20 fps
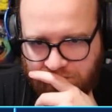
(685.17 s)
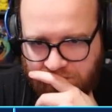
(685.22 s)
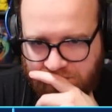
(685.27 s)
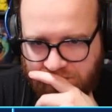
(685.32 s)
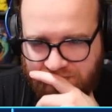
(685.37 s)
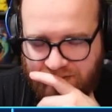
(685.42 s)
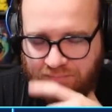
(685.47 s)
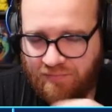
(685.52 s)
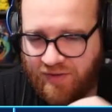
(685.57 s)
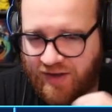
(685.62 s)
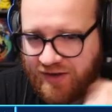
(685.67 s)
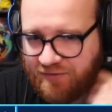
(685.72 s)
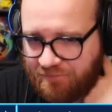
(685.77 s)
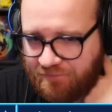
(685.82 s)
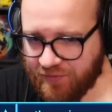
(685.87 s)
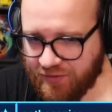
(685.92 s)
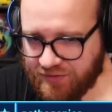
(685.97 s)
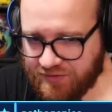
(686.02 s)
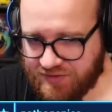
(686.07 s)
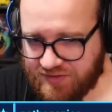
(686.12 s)
They might
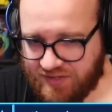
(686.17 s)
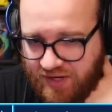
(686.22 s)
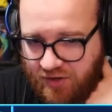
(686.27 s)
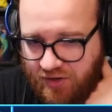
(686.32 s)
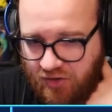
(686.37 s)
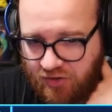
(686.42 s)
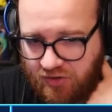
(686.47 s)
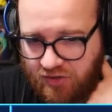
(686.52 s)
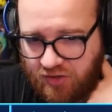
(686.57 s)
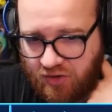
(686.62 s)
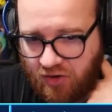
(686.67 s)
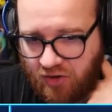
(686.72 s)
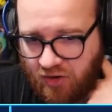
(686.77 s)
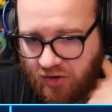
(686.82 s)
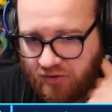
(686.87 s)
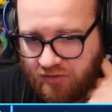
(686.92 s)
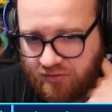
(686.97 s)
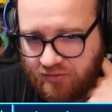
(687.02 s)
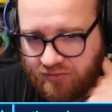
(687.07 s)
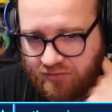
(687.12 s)
fill center
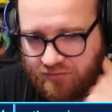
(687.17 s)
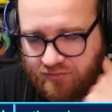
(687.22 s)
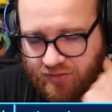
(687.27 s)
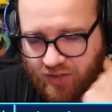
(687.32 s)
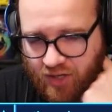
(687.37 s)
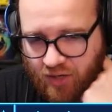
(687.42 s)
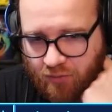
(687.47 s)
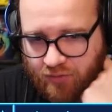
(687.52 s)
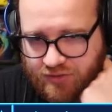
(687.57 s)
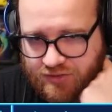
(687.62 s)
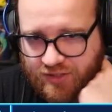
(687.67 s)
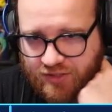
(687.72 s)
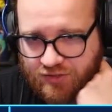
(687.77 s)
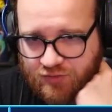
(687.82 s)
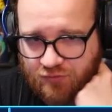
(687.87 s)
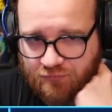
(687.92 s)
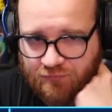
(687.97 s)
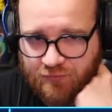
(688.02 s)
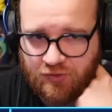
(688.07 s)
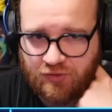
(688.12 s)
here, in which
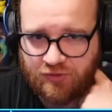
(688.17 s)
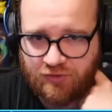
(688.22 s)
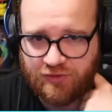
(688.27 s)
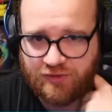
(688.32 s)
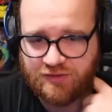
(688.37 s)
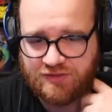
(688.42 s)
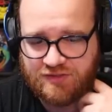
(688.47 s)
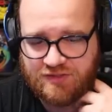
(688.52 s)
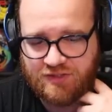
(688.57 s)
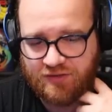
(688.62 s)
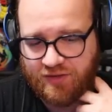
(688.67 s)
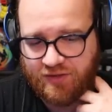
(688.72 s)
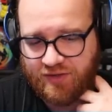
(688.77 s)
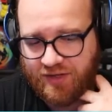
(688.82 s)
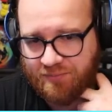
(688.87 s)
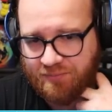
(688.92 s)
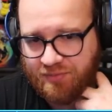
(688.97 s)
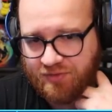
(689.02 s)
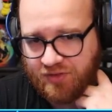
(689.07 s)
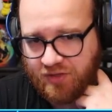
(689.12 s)
case we feel a little
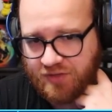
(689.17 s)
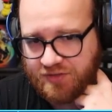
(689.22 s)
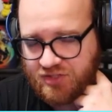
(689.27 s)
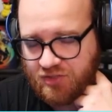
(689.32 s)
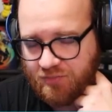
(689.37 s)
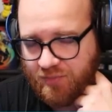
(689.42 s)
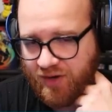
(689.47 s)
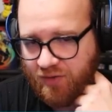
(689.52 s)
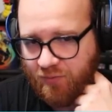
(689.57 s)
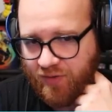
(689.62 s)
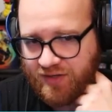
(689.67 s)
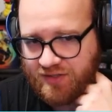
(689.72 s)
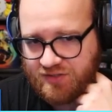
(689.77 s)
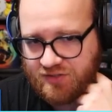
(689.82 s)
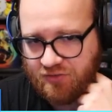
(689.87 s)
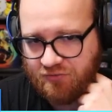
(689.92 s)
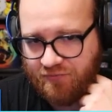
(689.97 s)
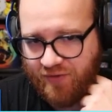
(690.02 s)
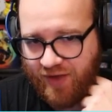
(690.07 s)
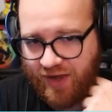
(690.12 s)
silly, but they also might wait
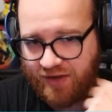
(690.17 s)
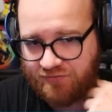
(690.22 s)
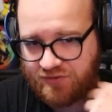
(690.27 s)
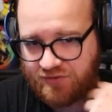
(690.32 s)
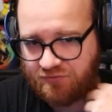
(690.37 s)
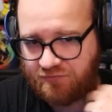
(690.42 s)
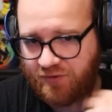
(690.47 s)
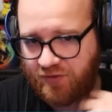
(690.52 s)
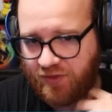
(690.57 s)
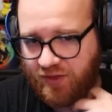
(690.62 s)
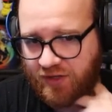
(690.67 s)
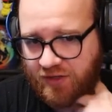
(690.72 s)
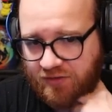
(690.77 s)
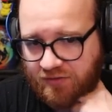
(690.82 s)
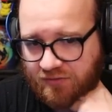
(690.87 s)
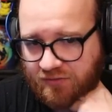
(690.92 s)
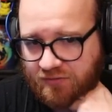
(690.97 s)
till 5 to fill it.